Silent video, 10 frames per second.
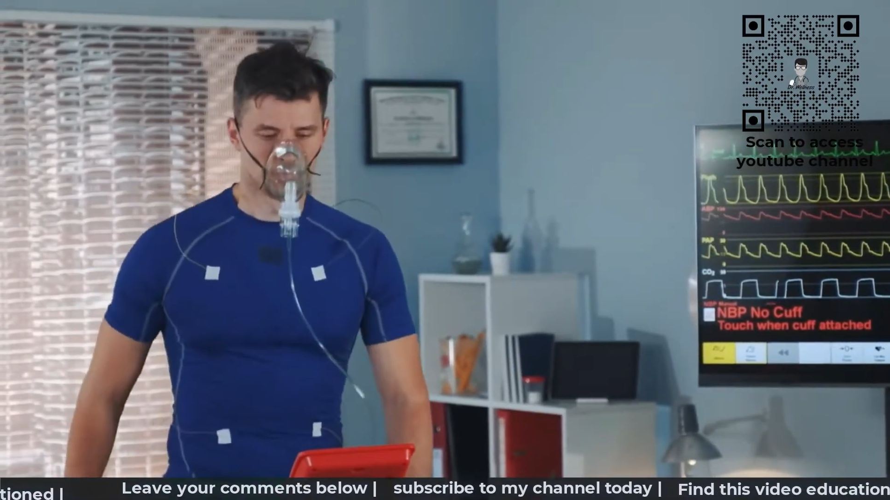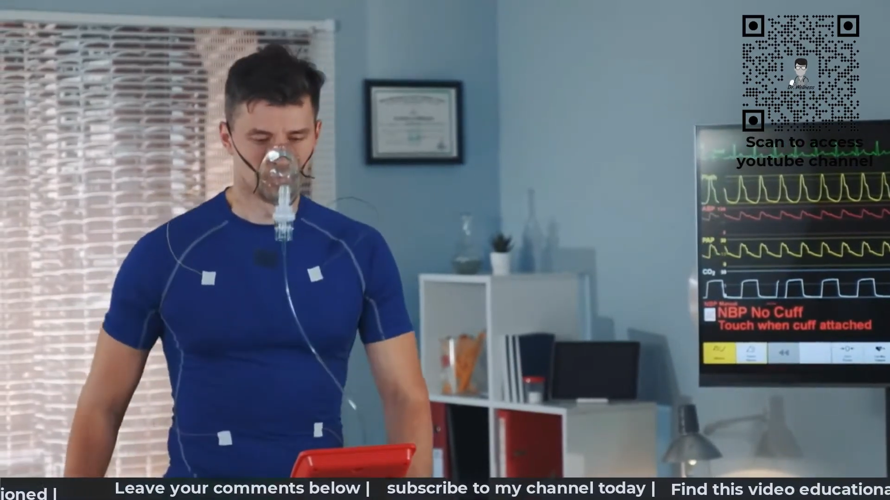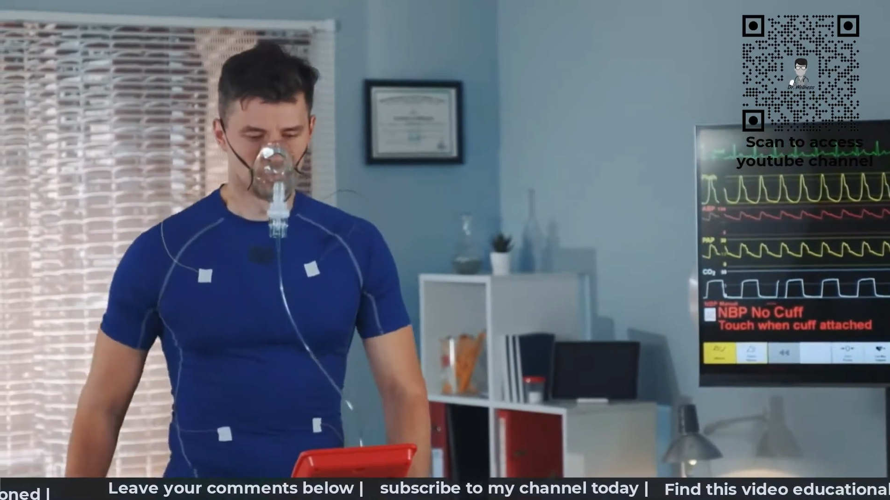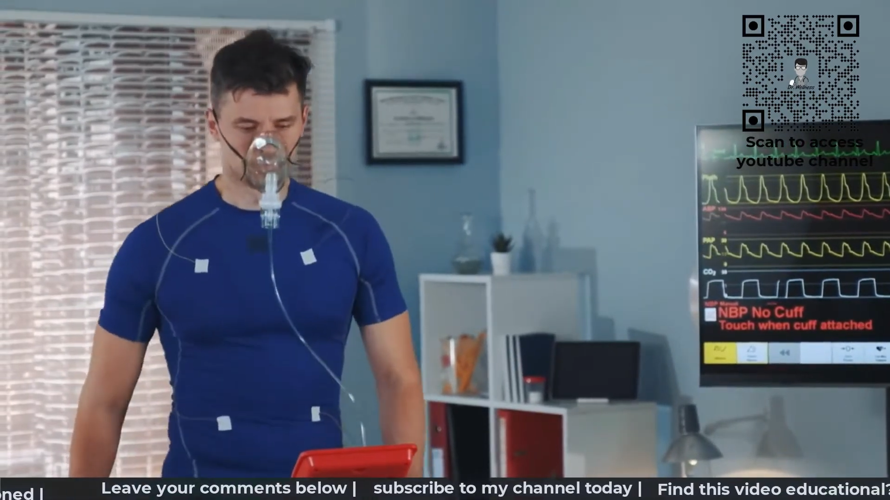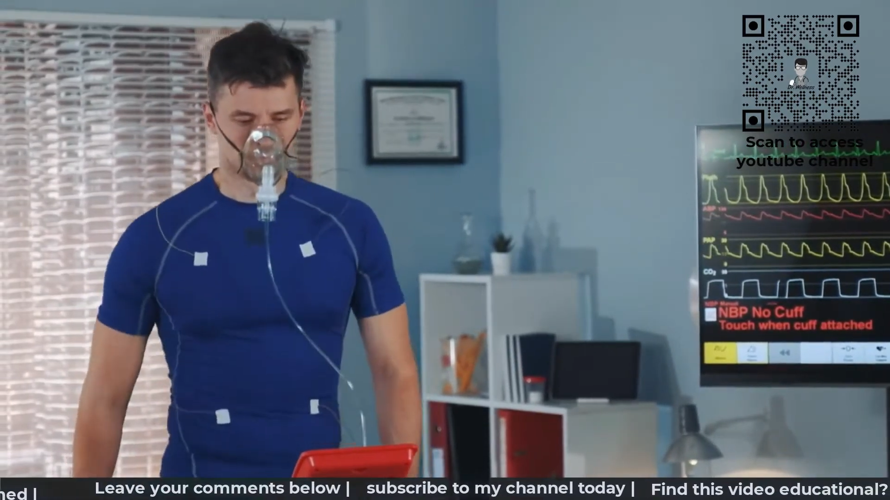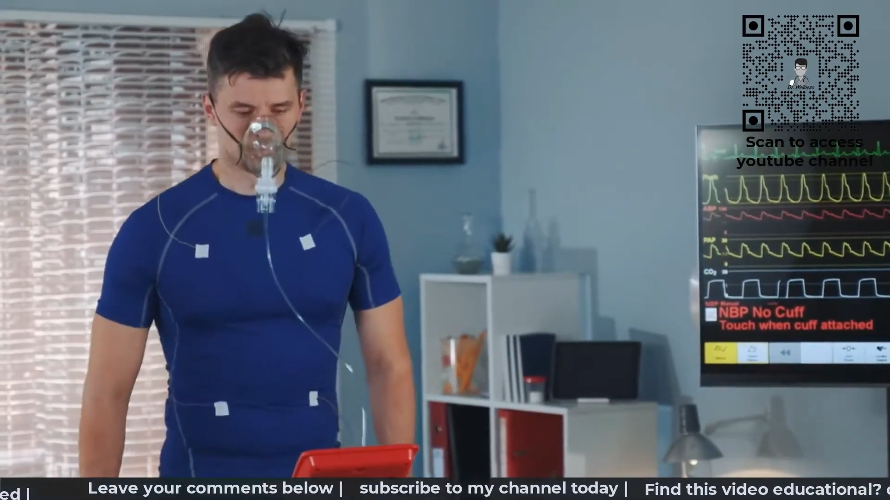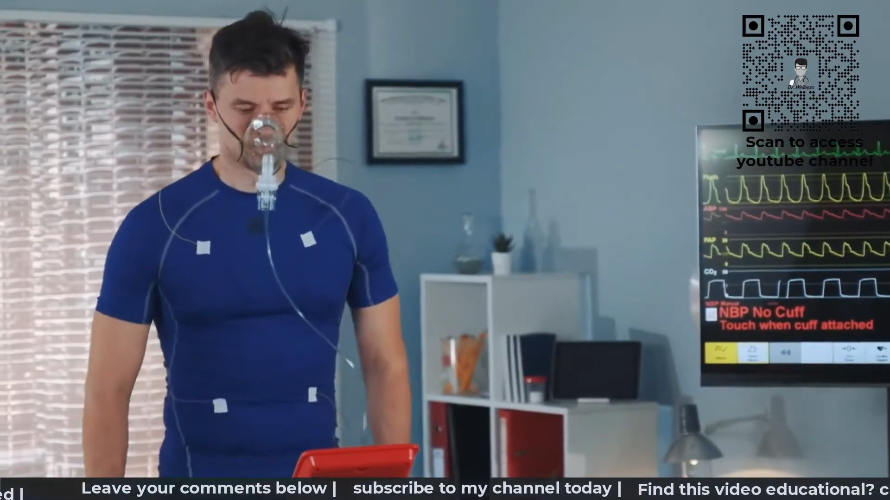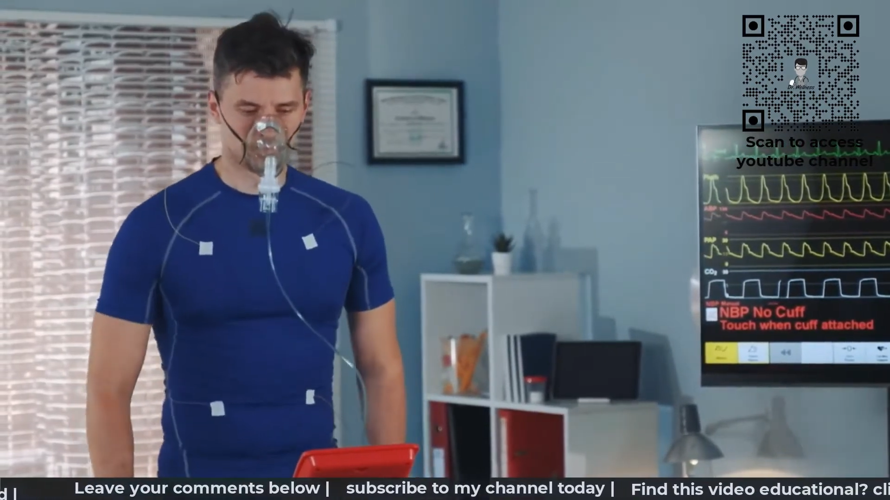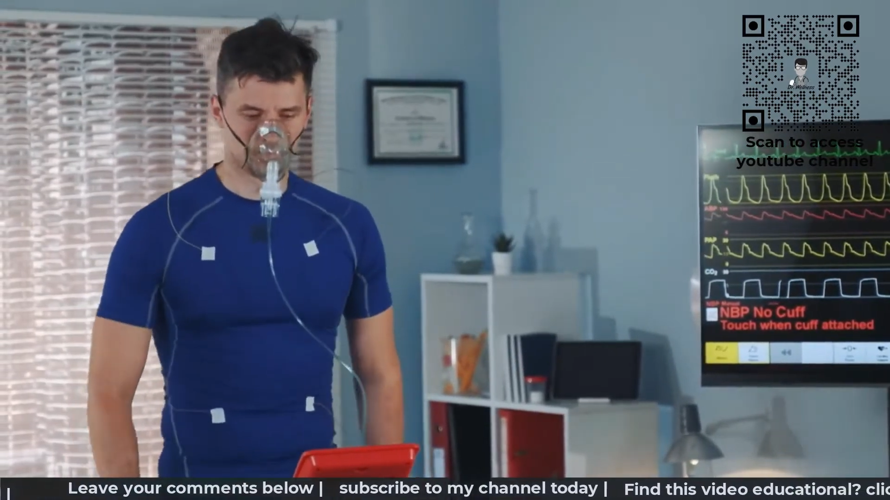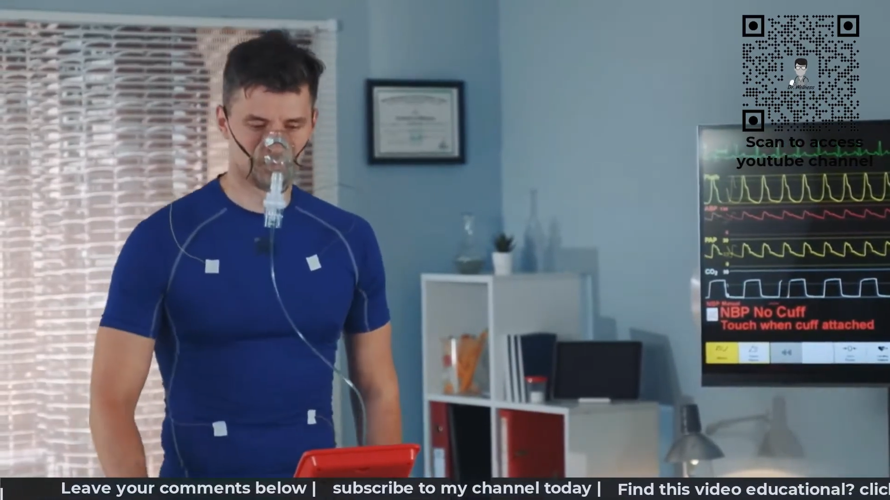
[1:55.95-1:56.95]
or riding on
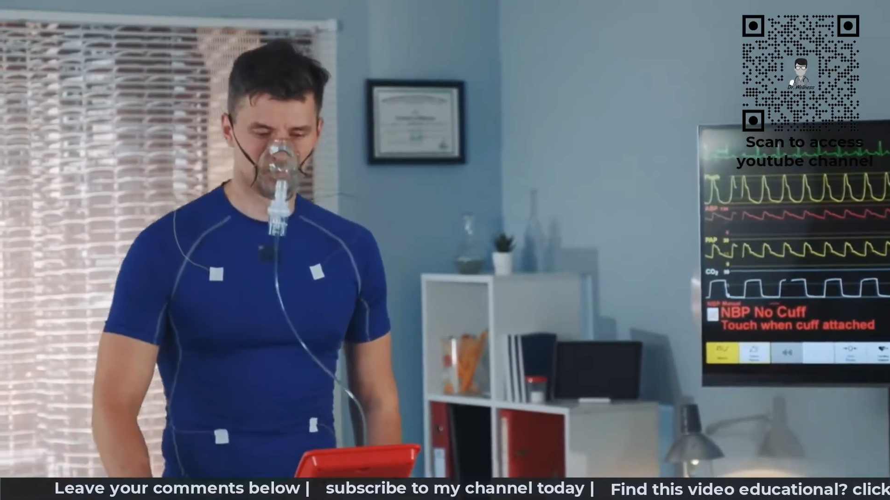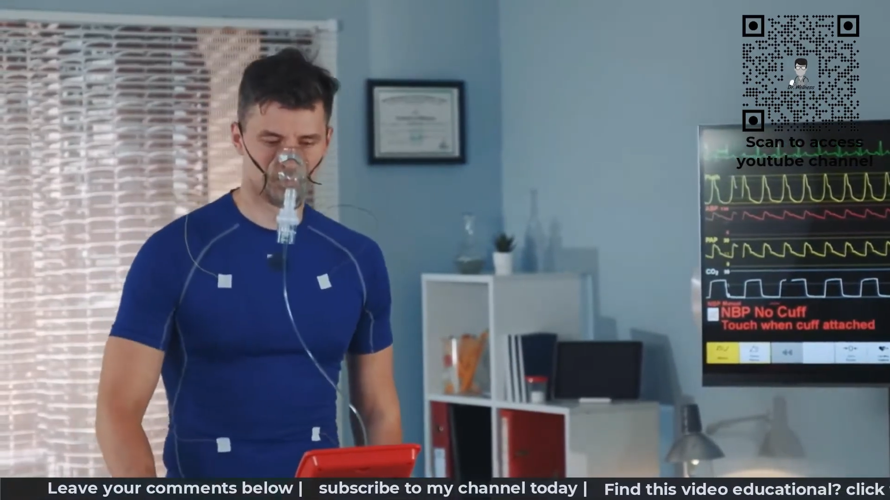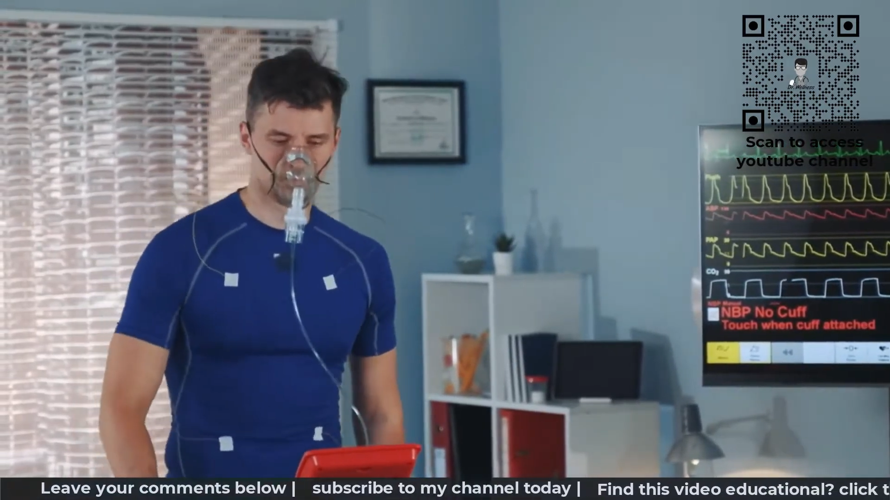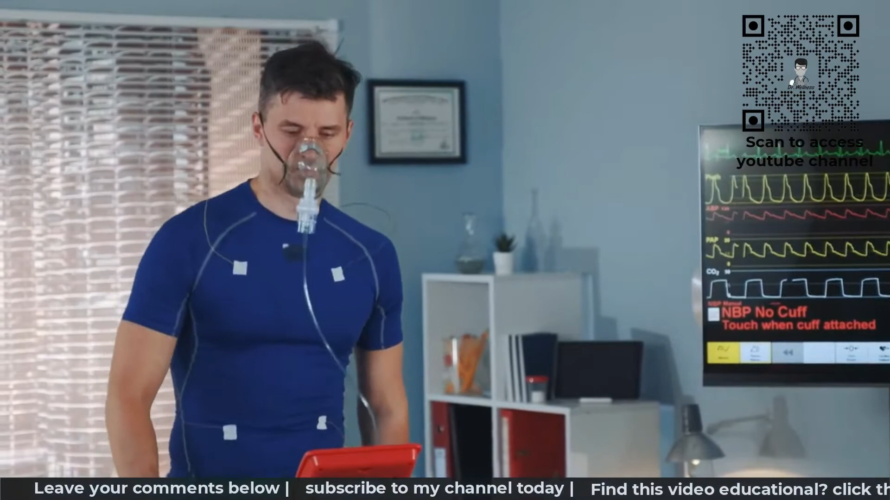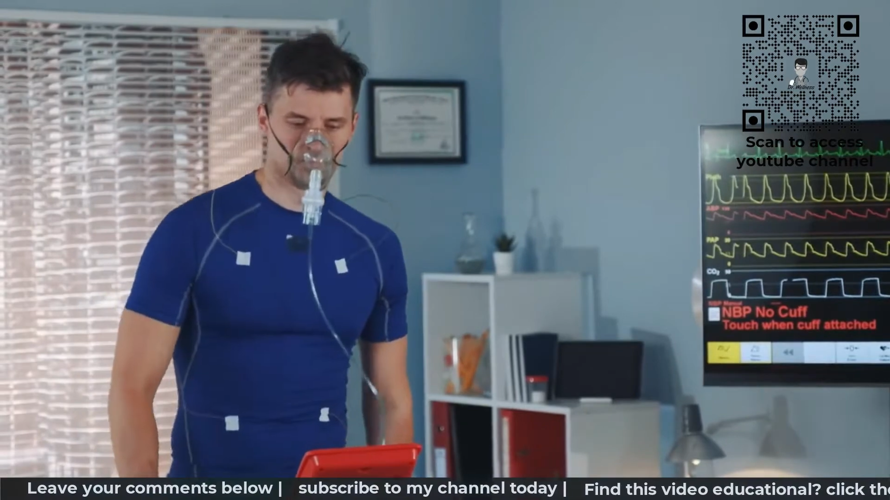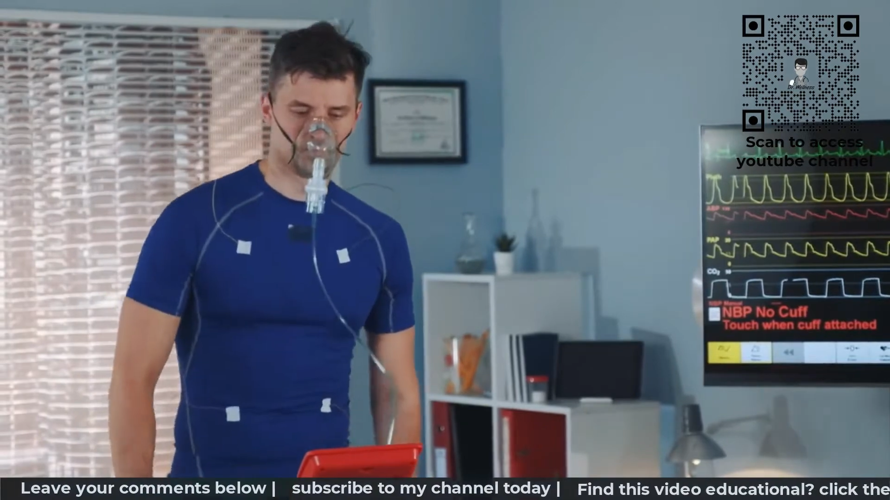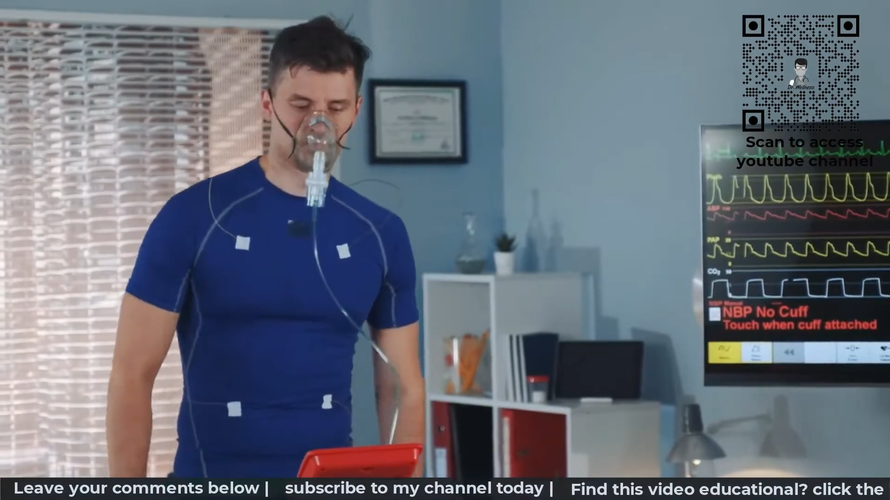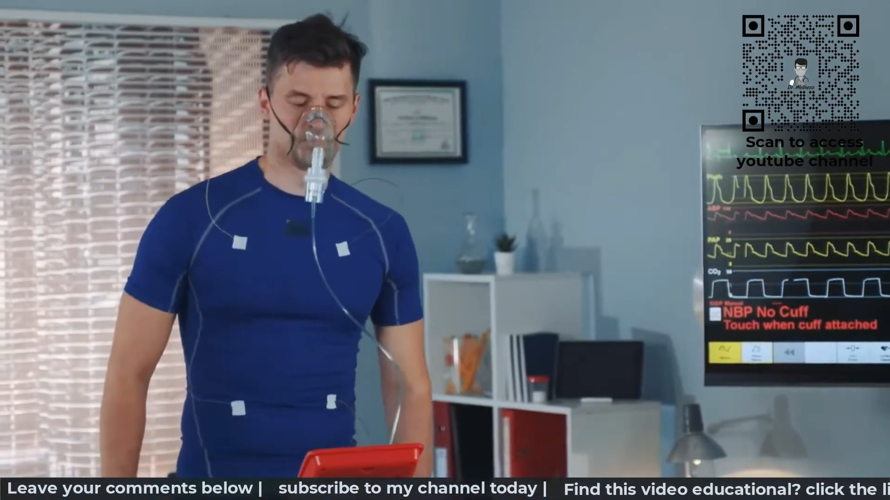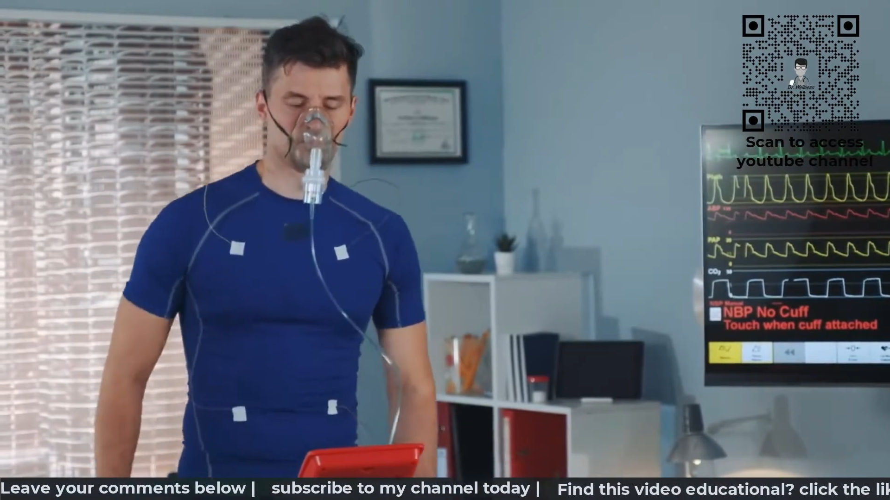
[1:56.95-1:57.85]
a stationary bike.